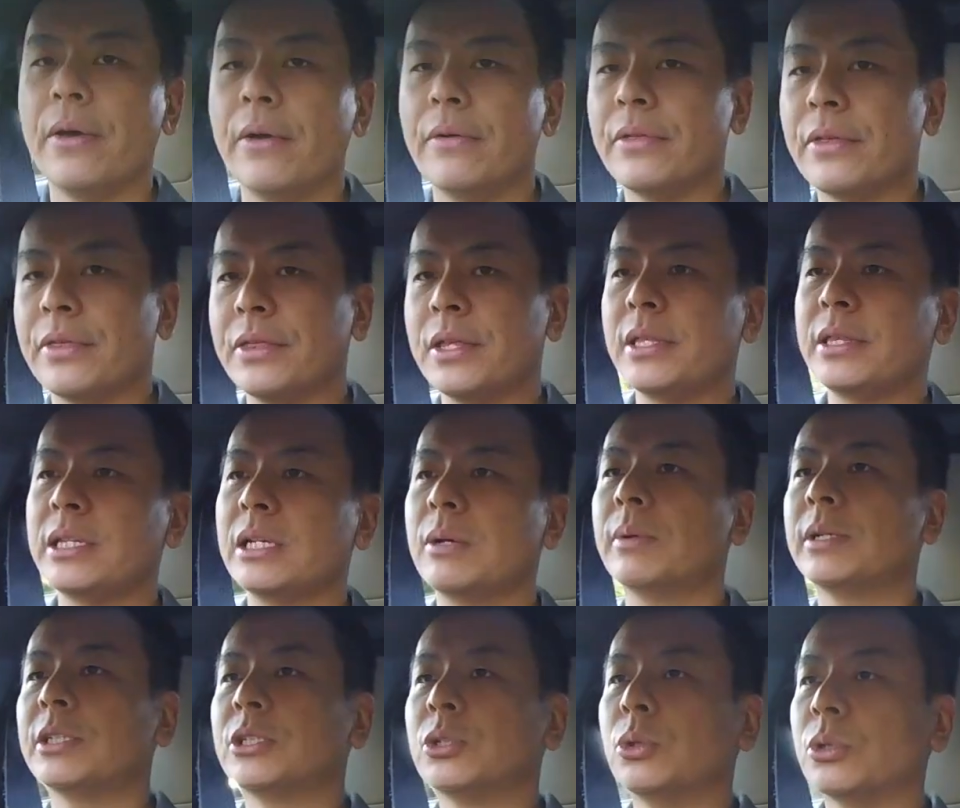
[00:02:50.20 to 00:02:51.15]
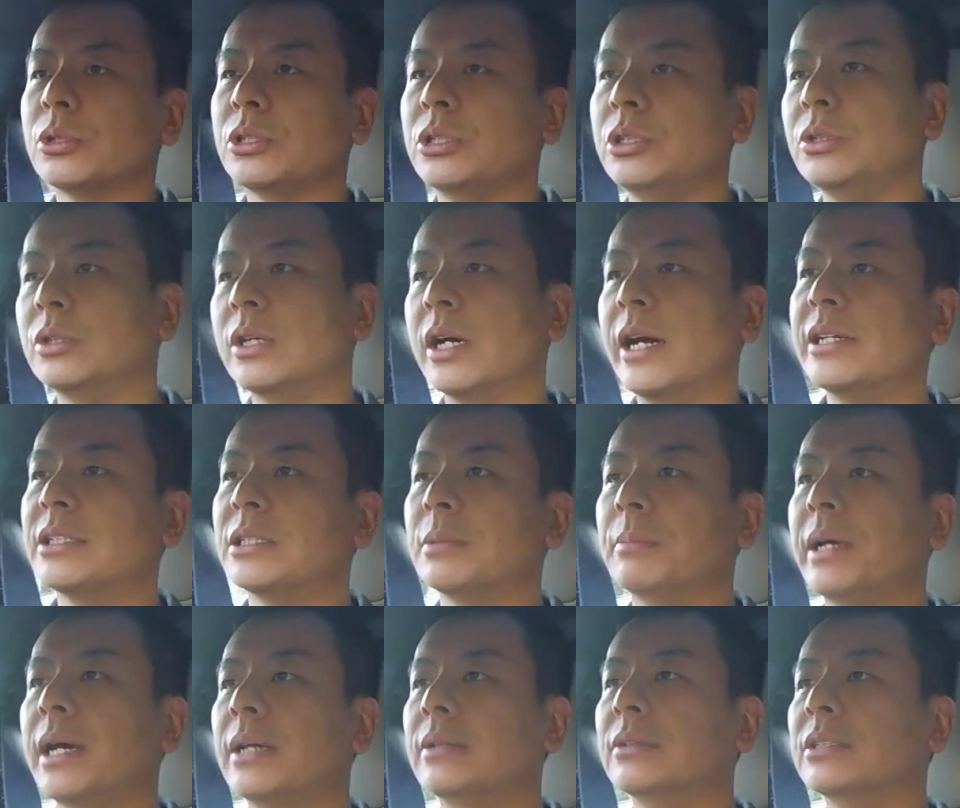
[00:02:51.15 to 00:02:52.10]
The third thing I want to talk to you guys
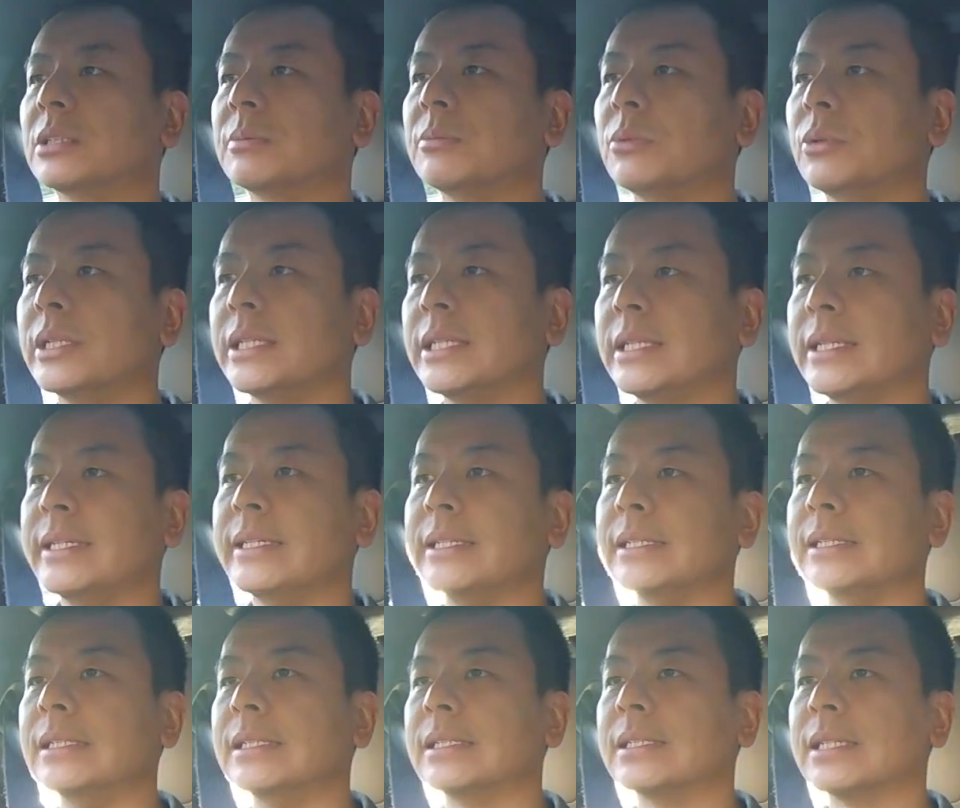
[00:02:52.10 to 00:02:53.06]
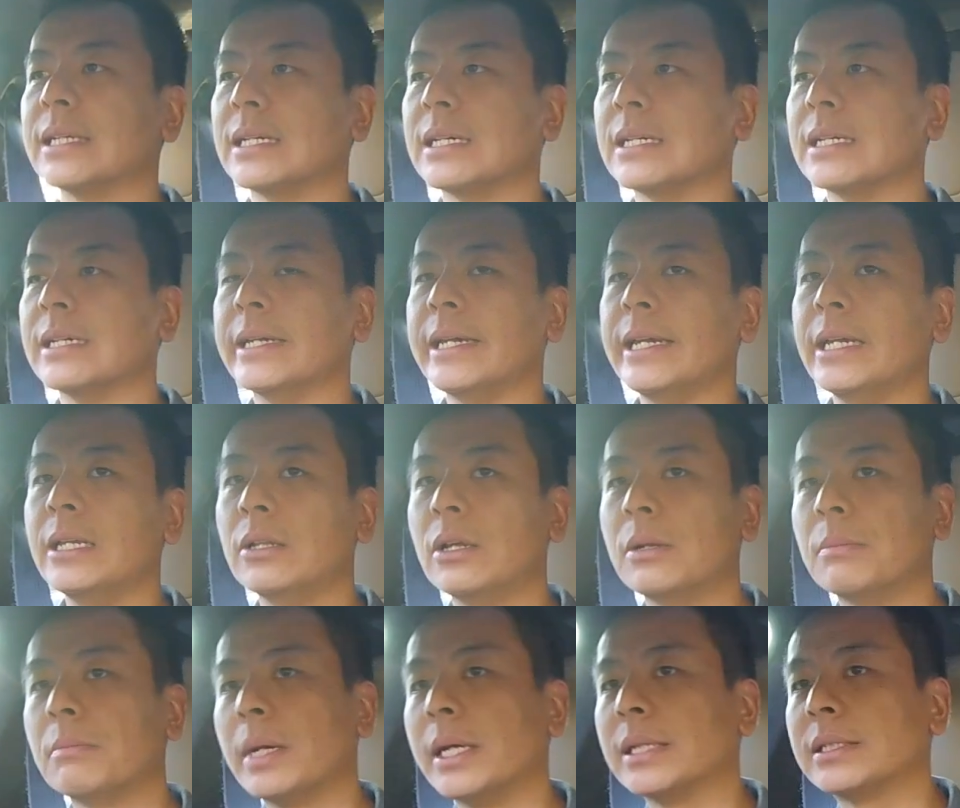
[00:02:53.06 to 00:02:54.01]
about this morning is
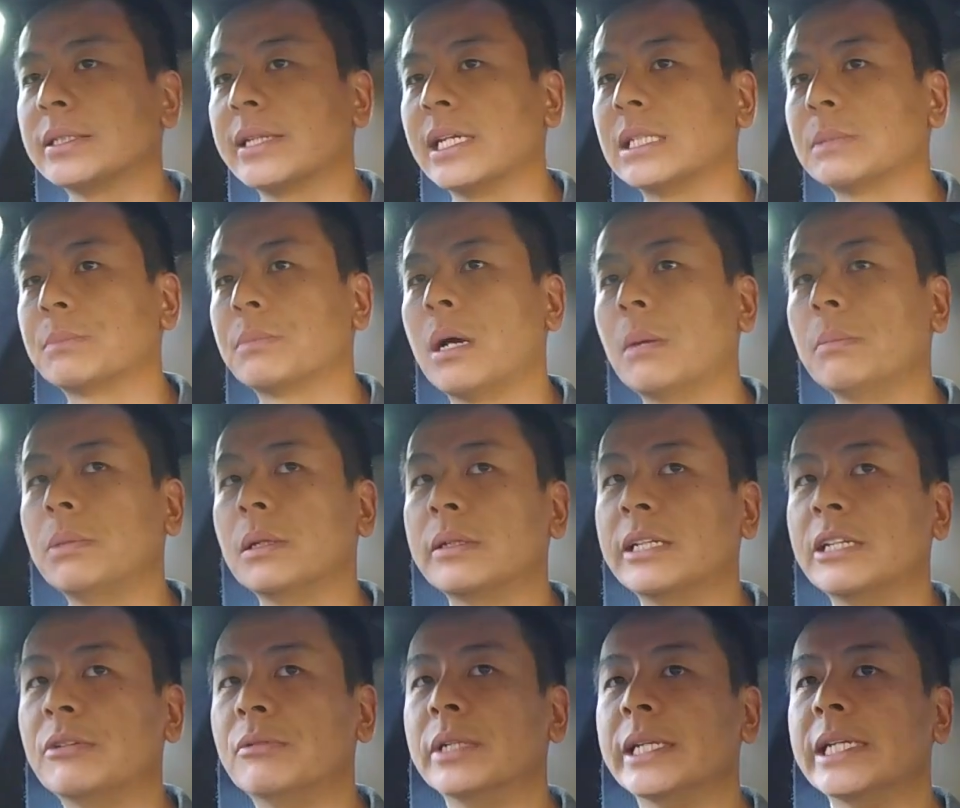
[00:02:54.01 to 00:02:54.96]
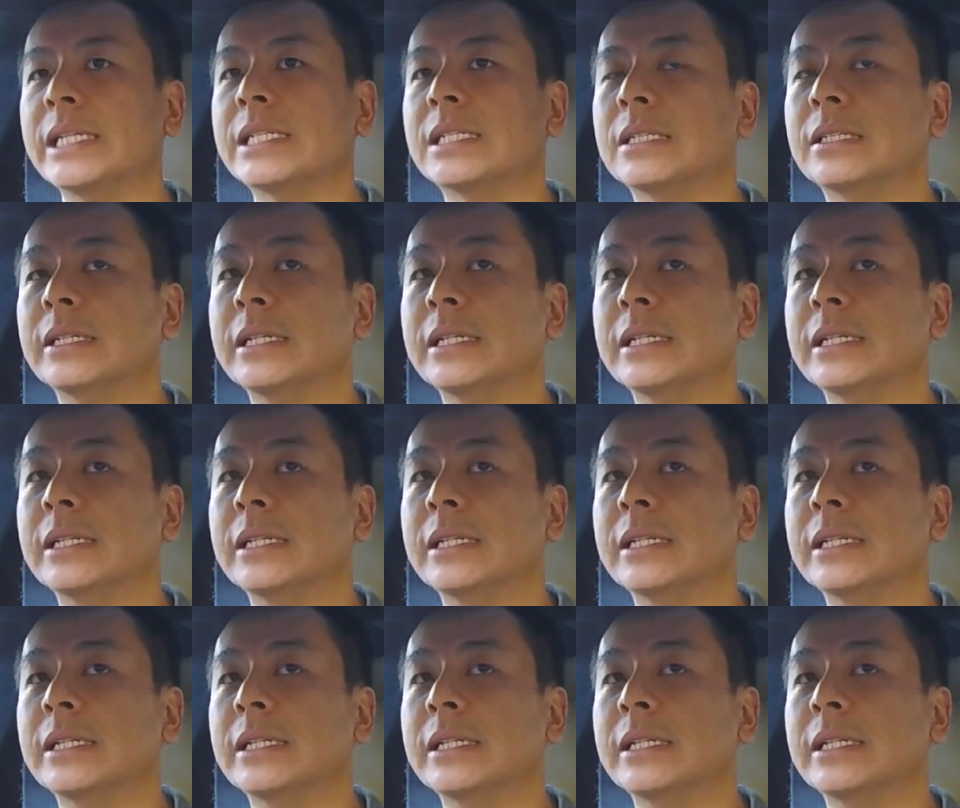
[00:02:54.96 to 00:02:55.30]
Elon Musk has publicly released